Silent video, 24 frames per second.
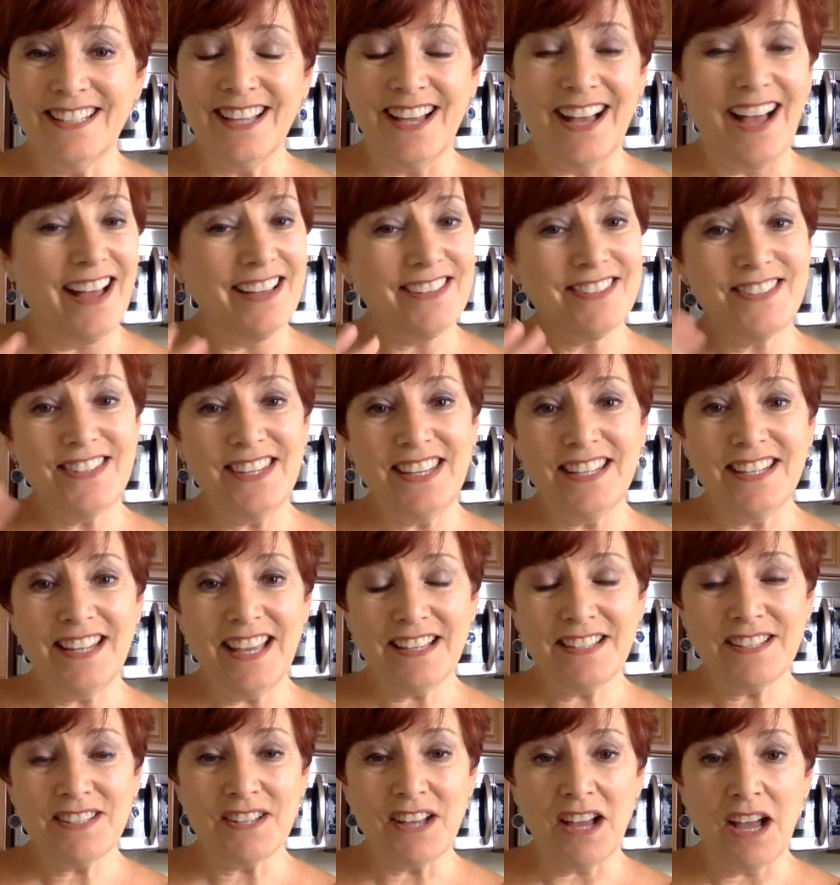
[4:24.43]
I'll see you
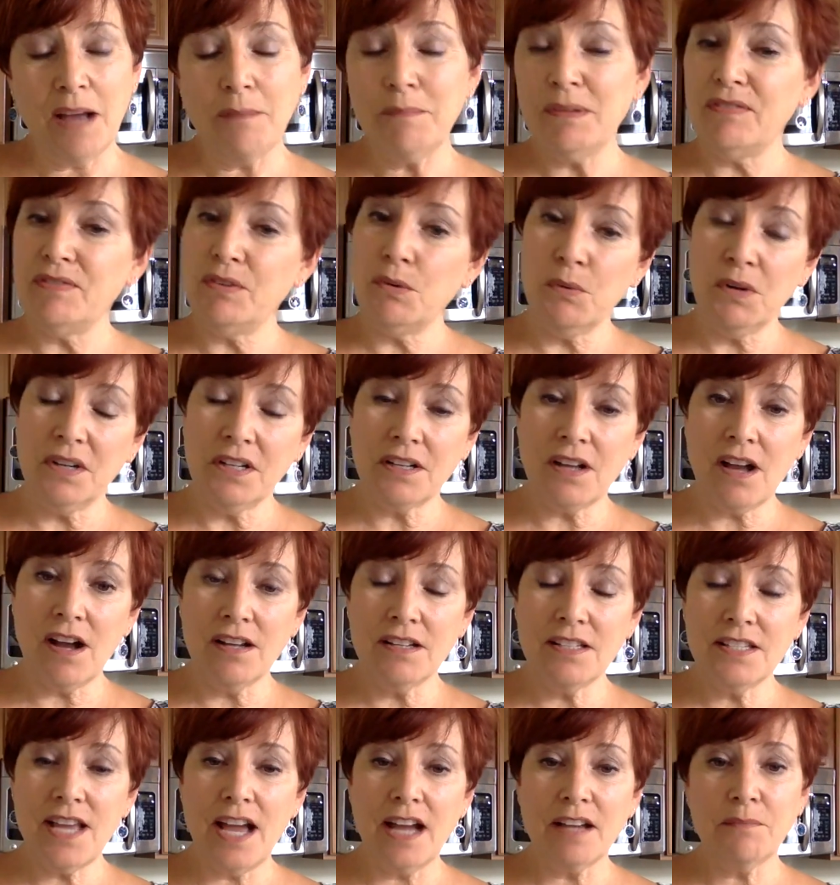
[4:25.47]
next time. If you want to
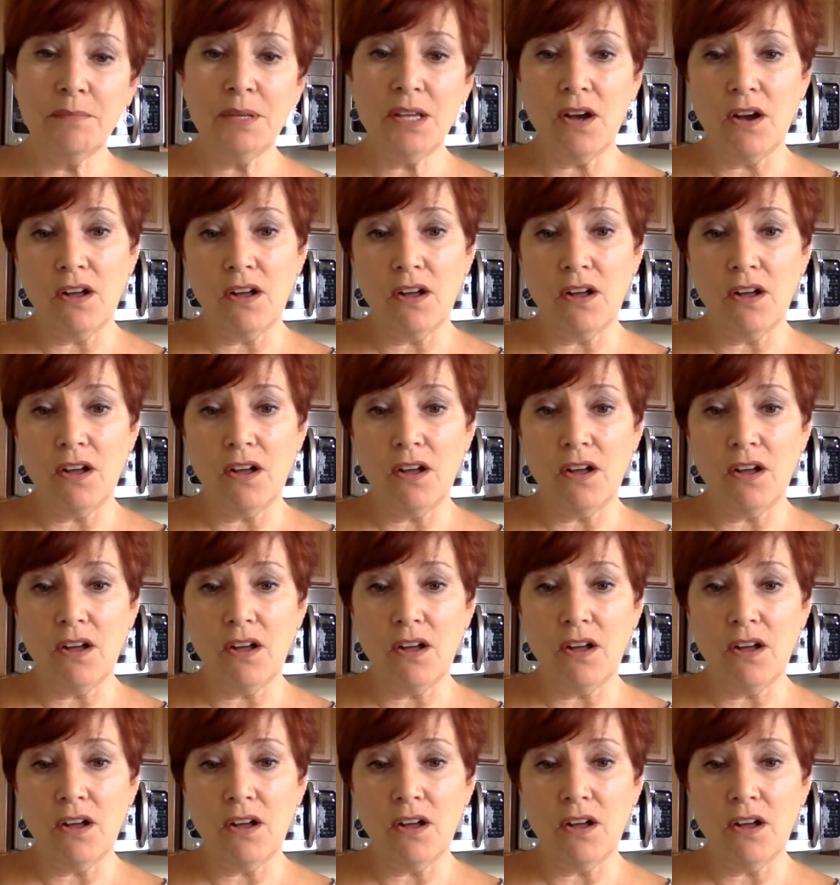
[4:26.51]
contact me,